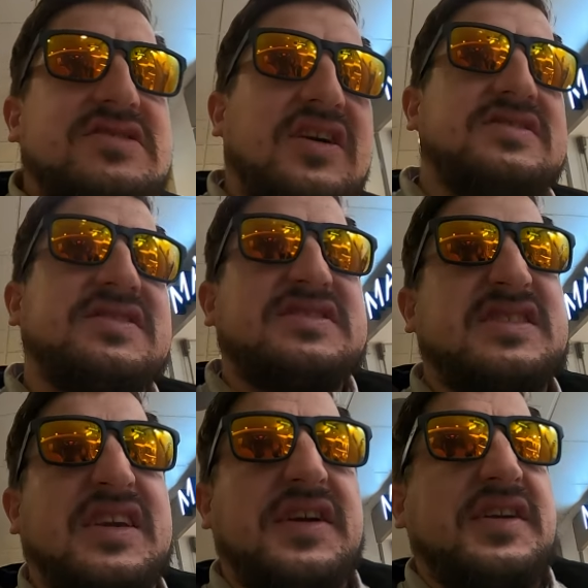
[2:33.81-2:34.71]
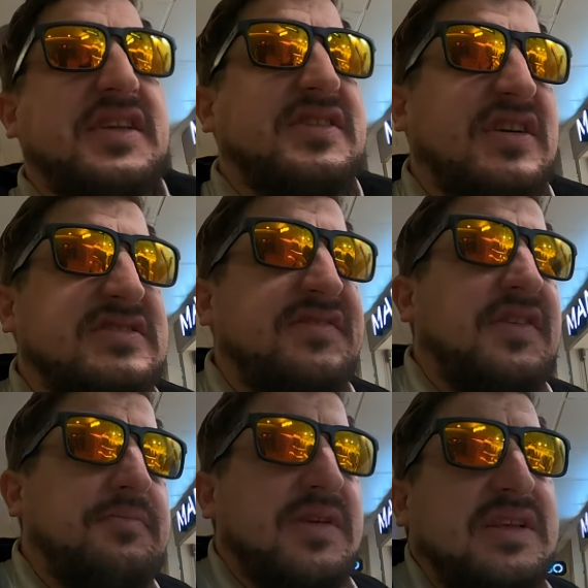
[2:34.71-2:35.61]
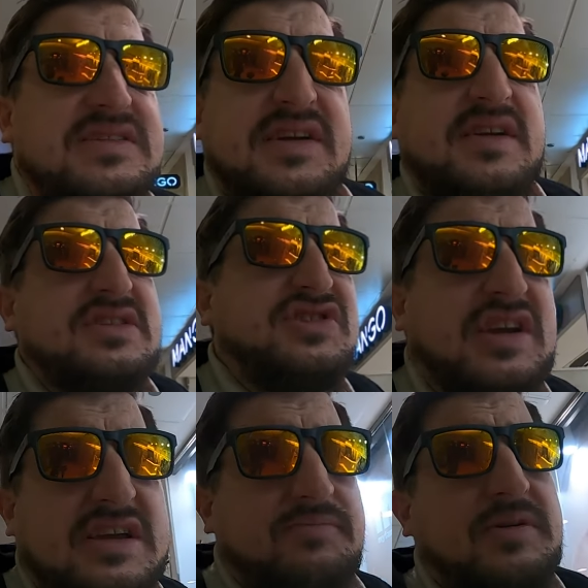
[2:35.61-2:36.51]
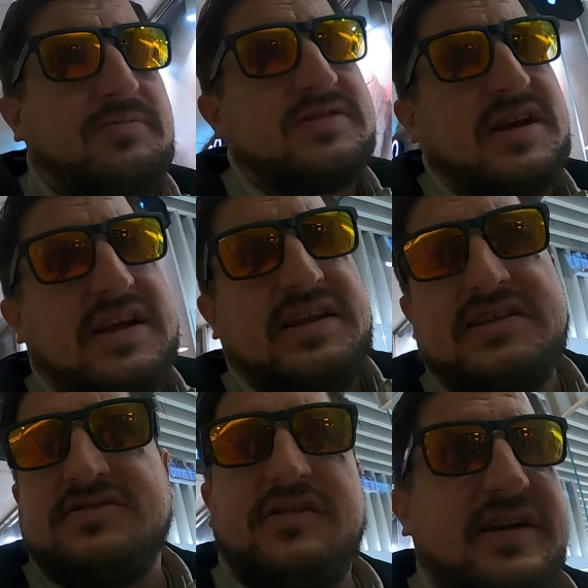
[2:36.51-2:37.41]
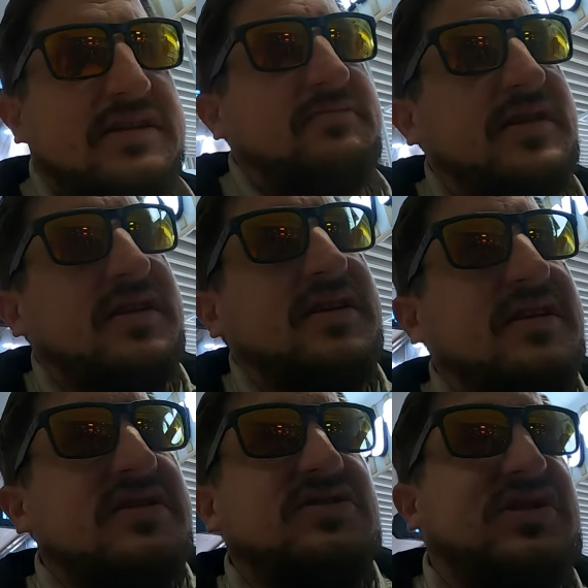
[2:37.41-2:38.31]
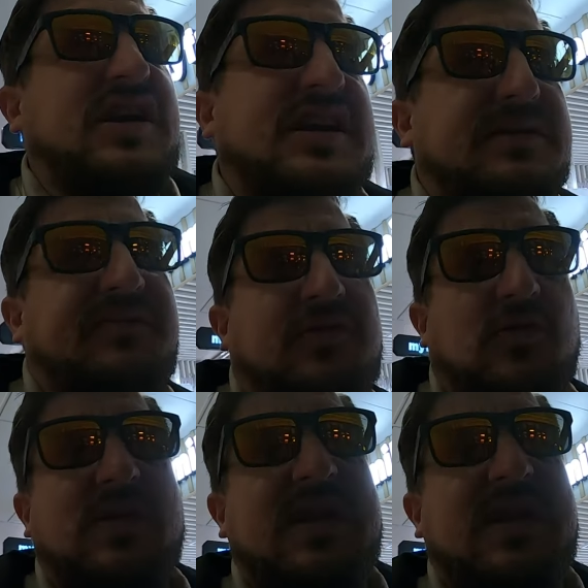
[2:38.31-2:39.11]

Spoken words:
tons of the military checking people's IDs randomly, checking them for